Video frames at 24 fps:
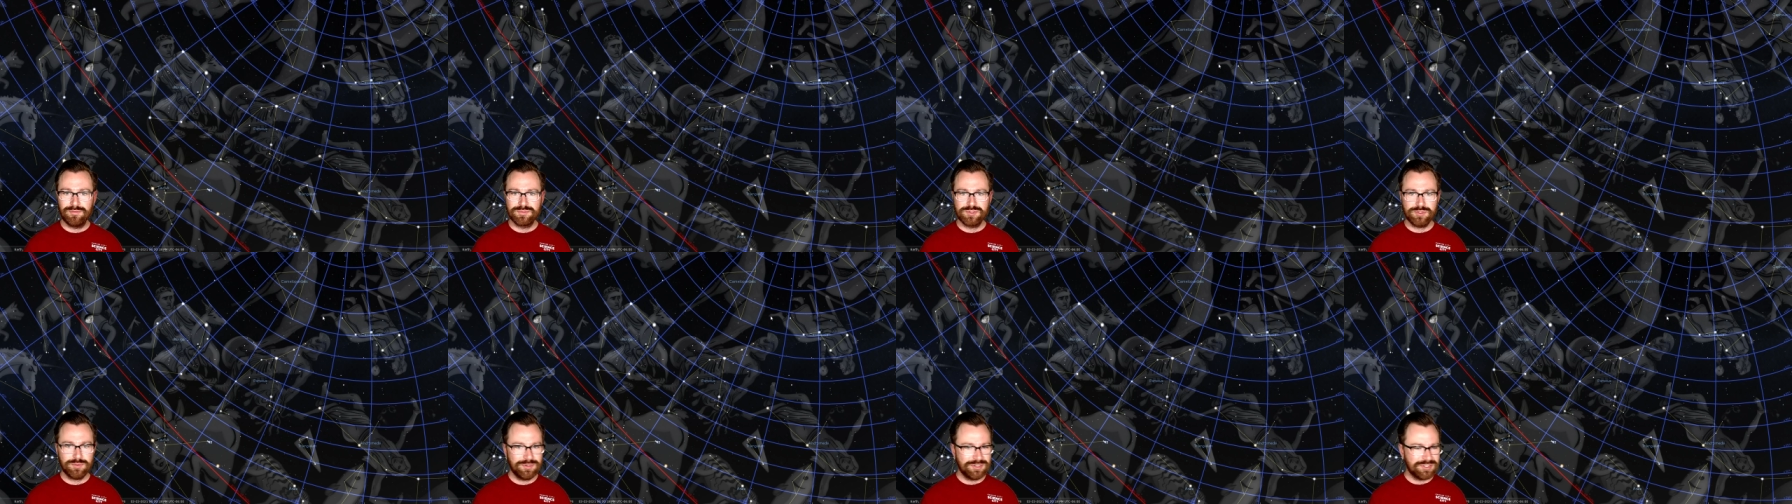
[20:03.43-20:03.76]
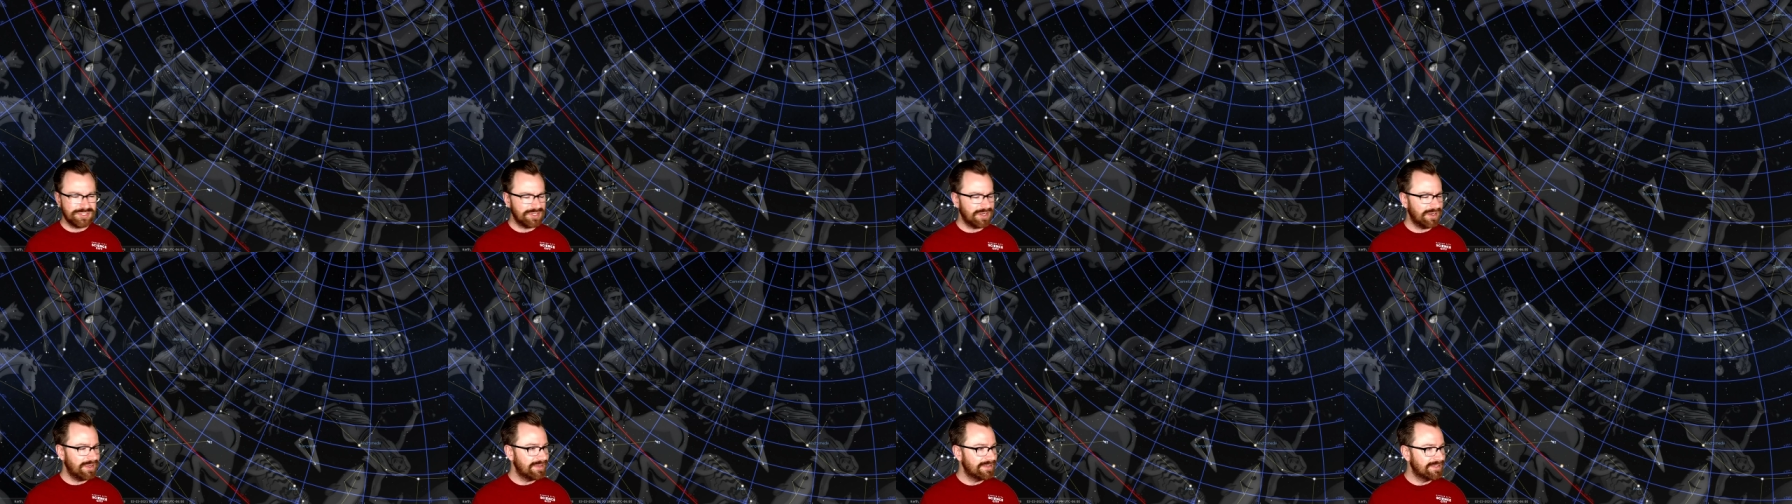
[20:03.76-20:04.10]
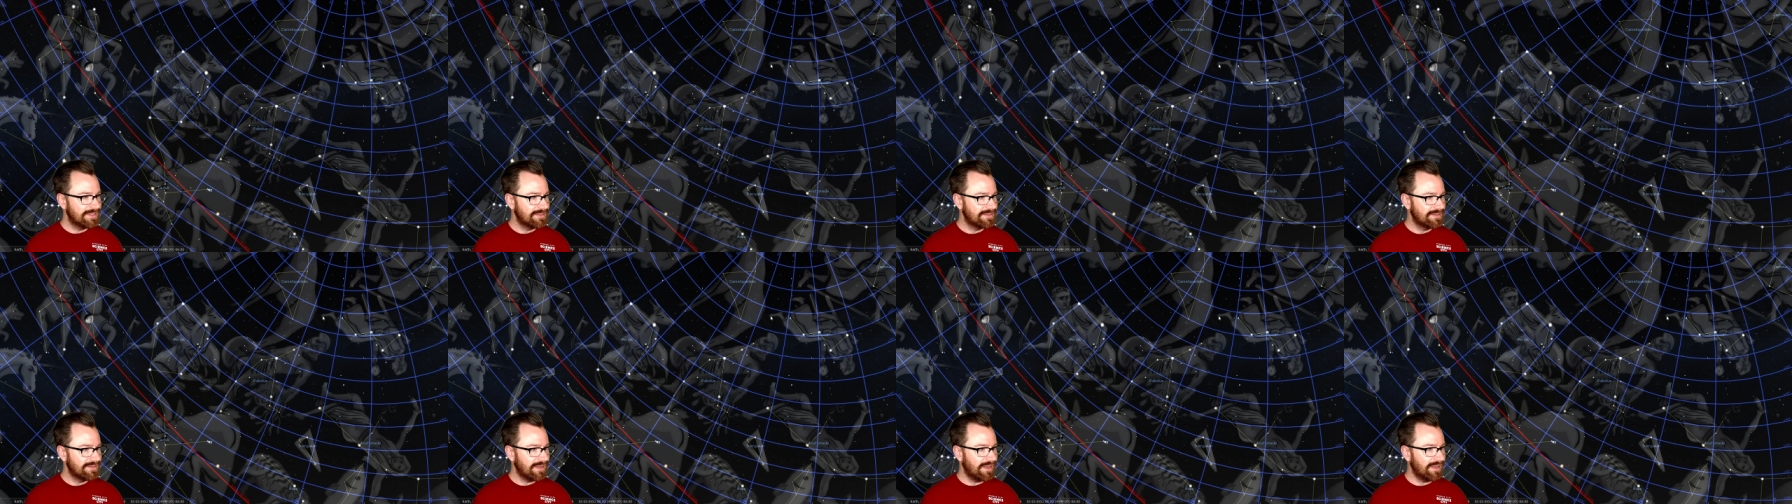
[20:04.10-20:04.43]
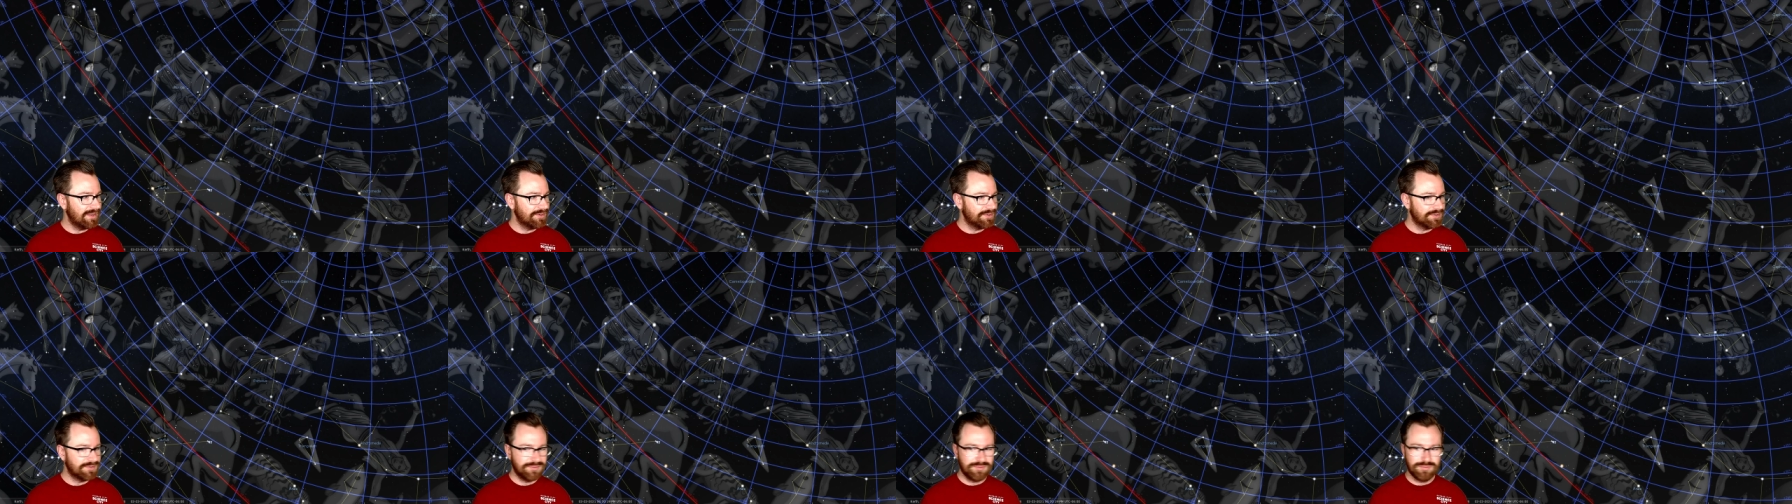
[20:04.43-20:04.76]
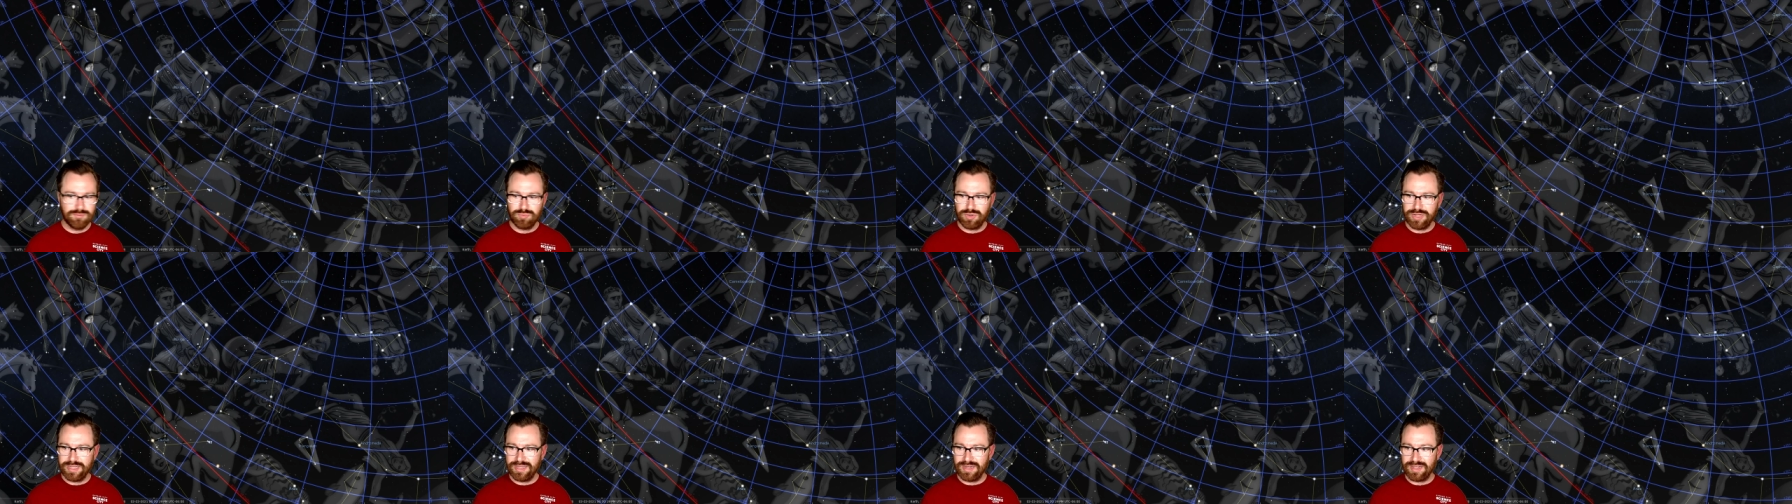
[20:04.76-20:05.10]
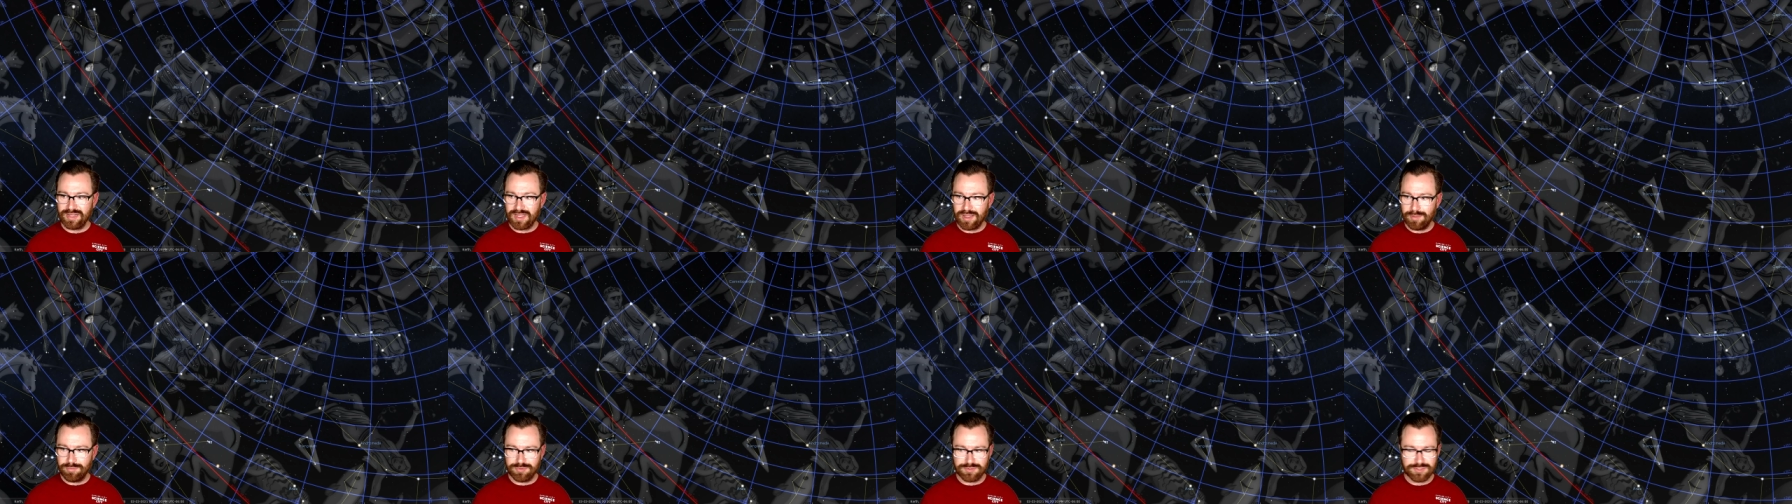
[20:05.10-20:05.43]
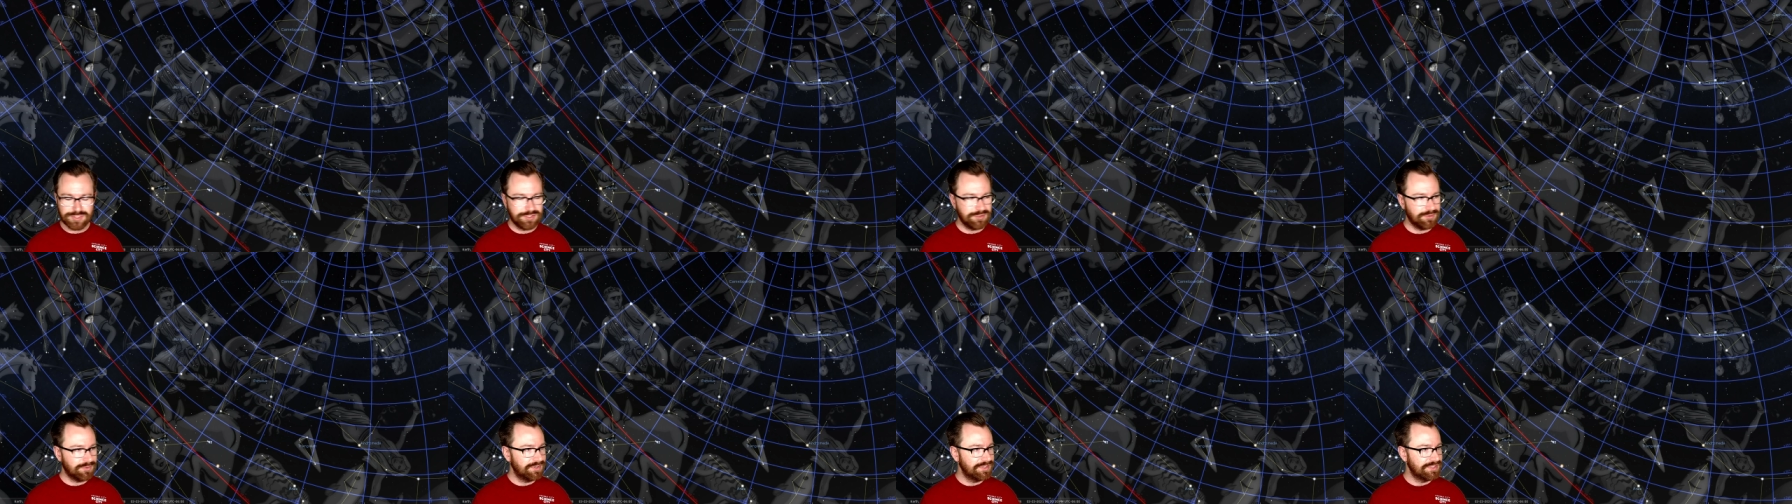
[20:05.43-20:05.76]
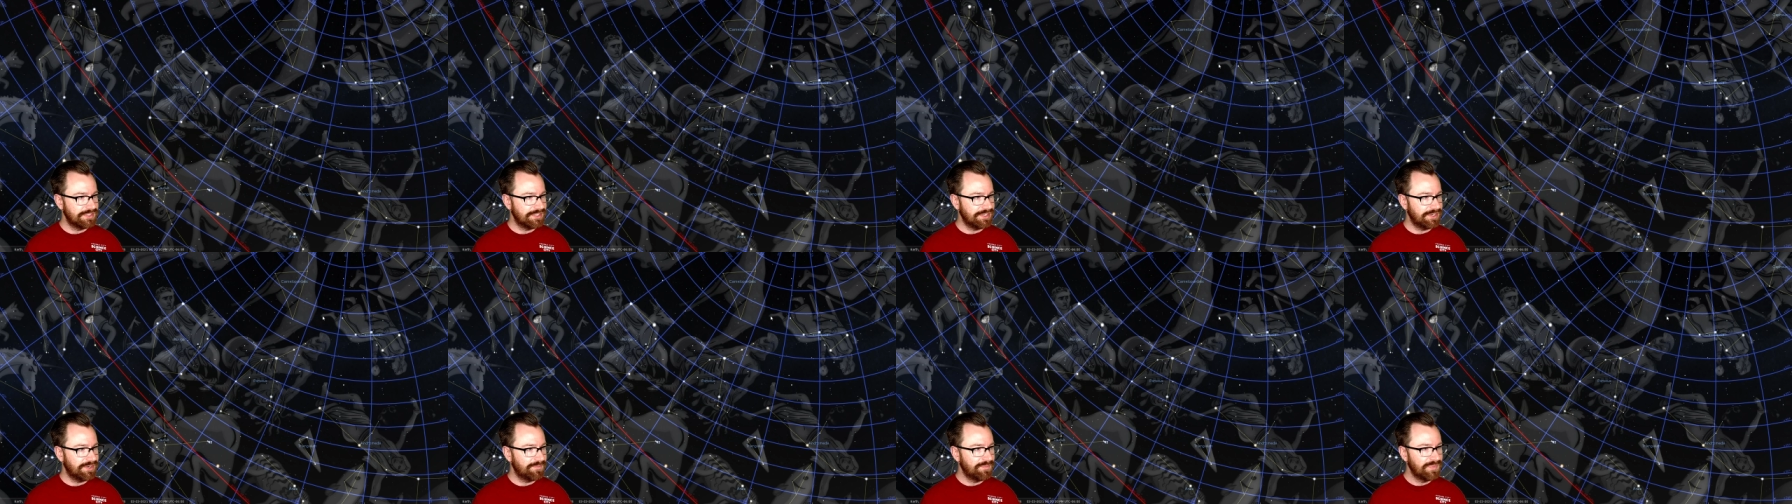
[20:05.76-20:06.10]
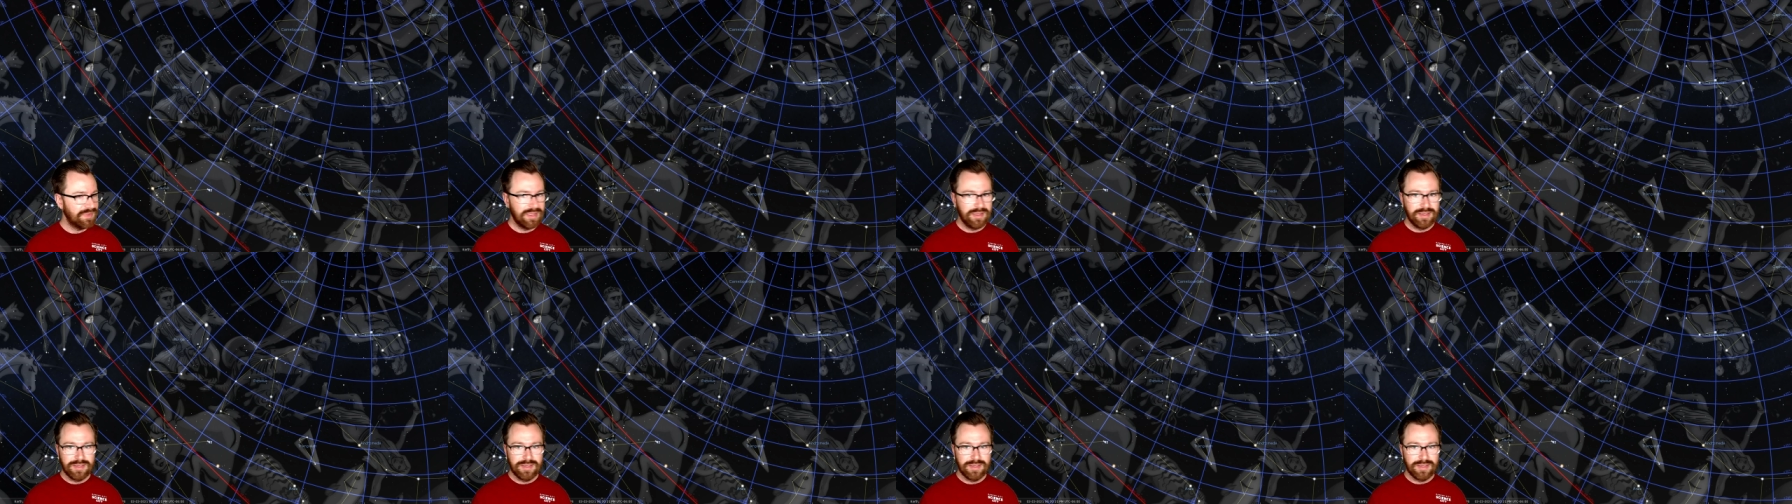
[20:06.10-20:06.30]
So we're just going to bring in a couple stories here.